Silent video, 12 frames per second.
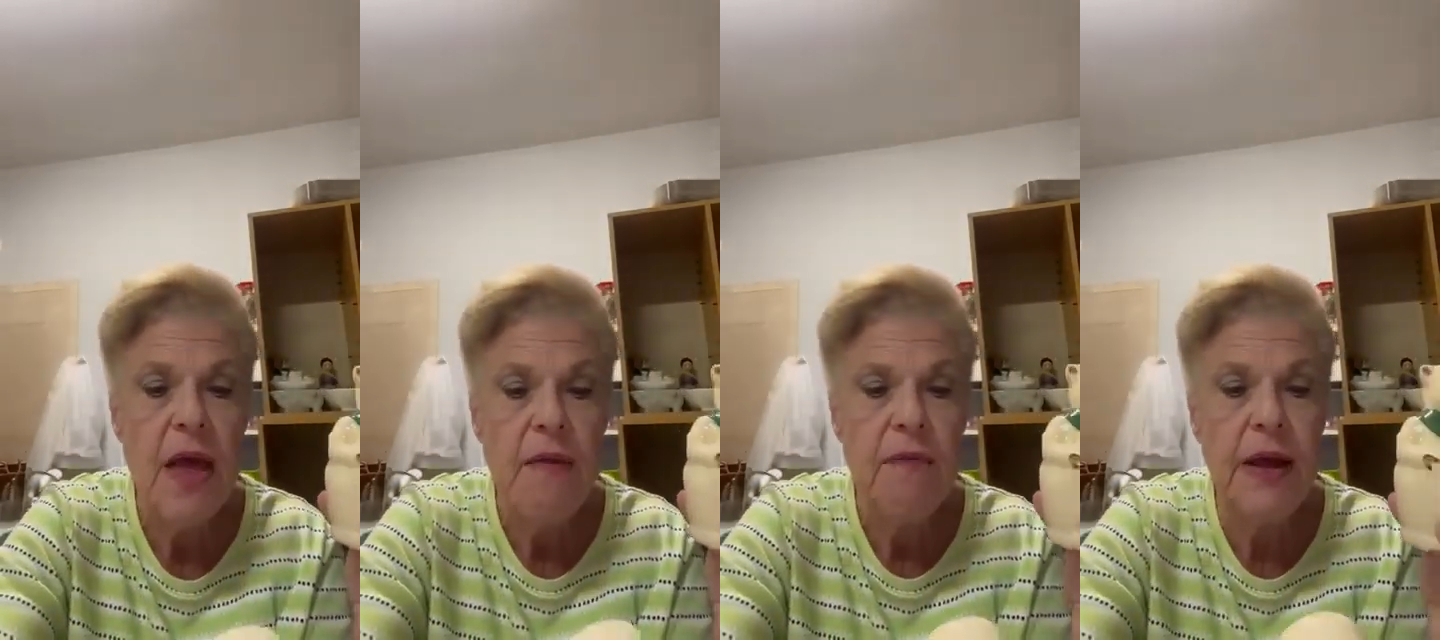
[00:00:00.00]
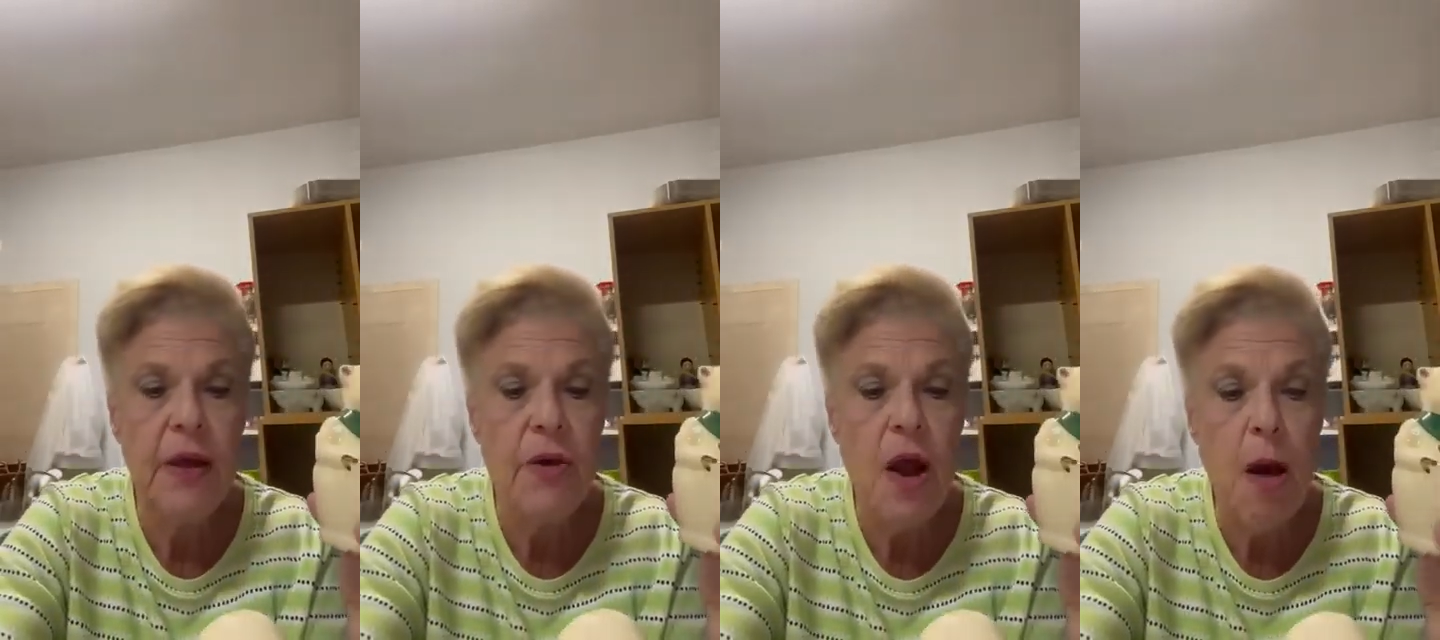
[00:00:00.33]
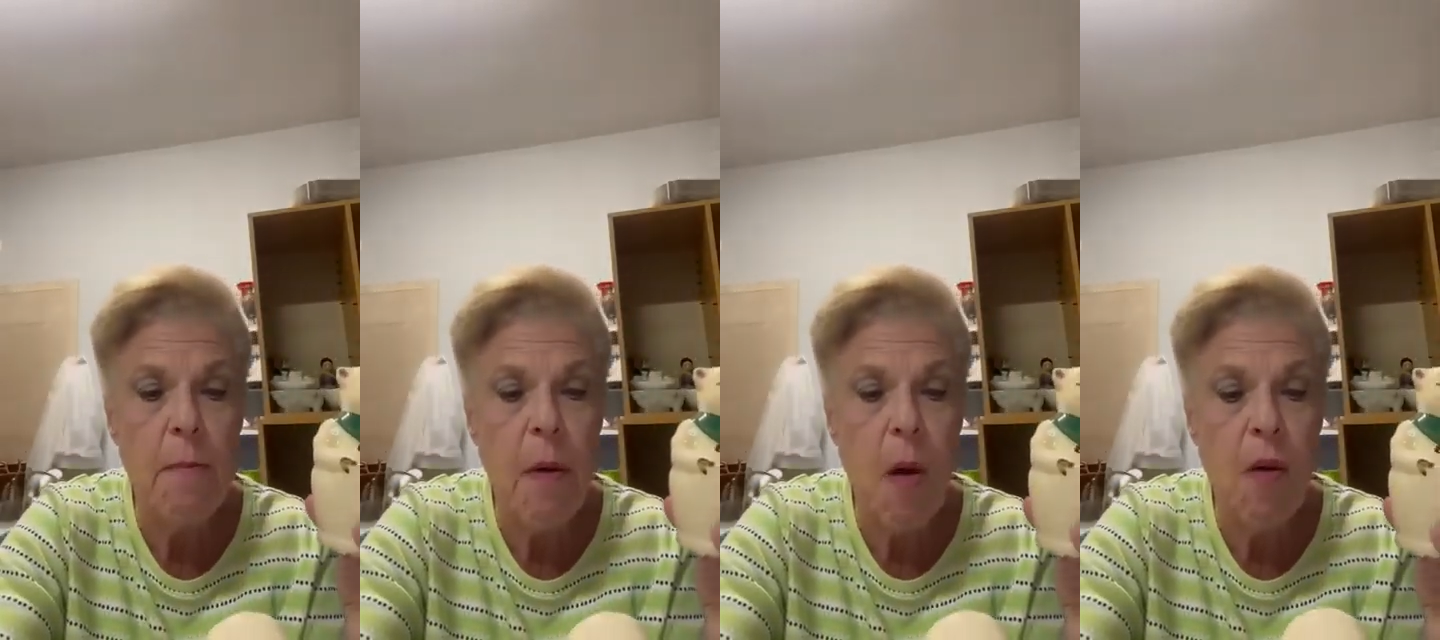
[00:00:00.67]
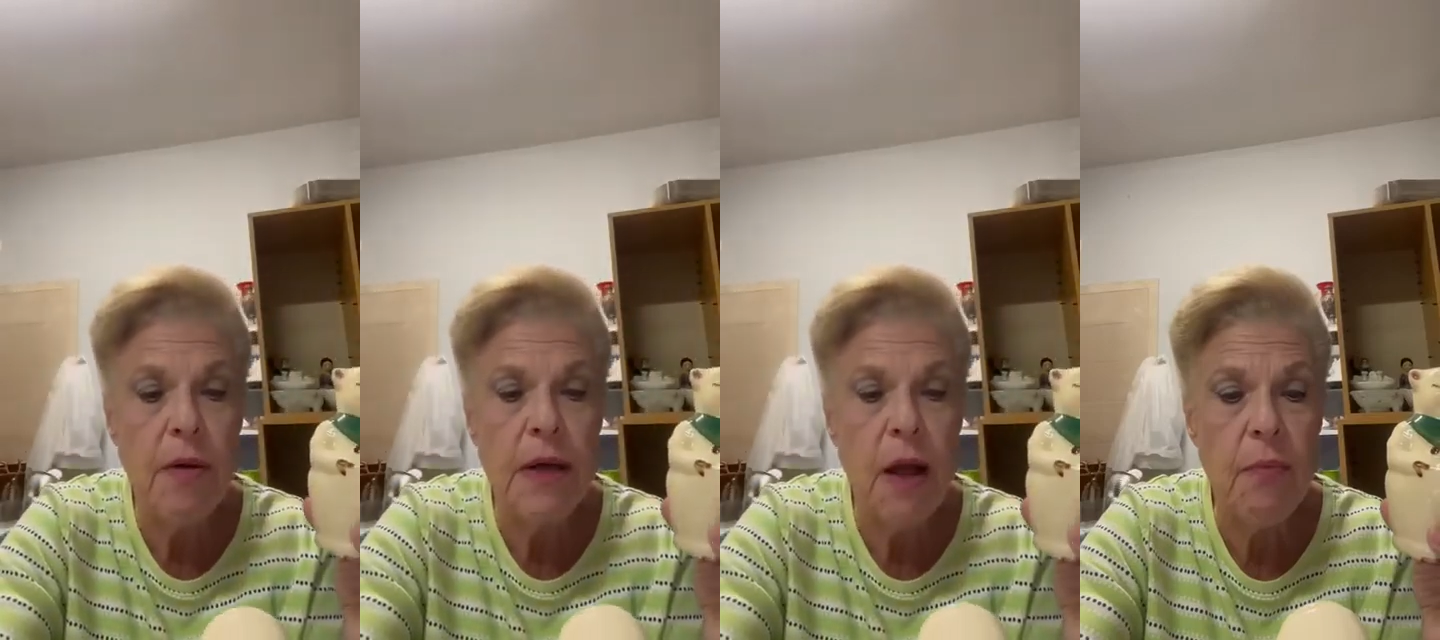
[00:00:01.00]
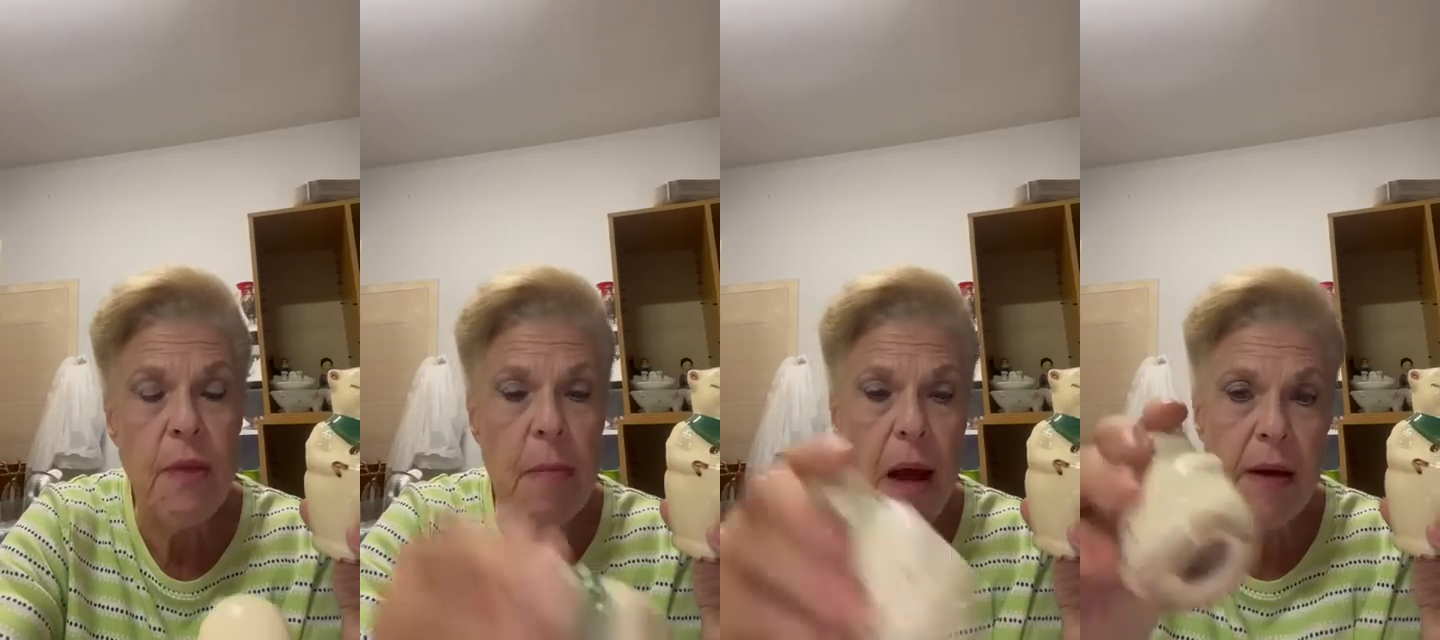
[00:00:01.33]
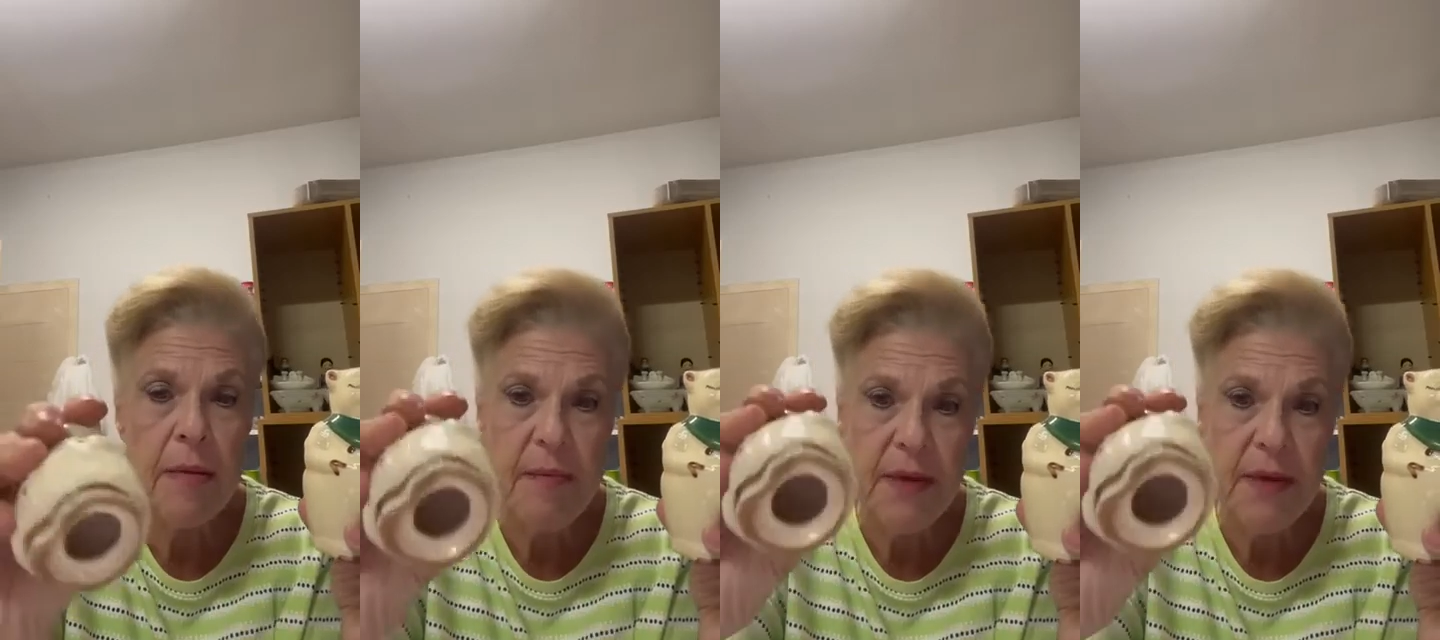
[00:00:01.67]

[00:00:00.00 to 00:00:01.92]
they are not marked on the bottom.